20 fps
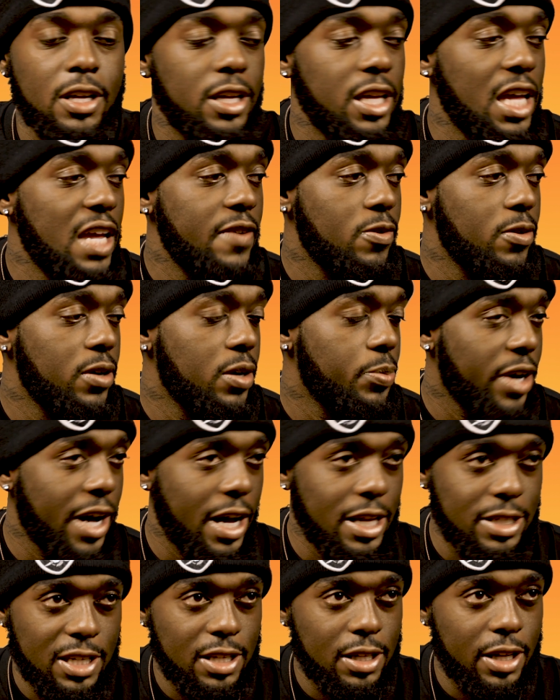even with
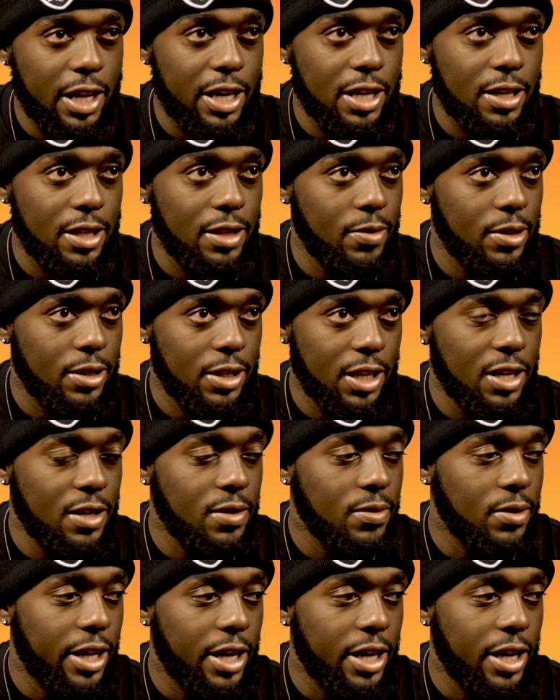Posse, like with them,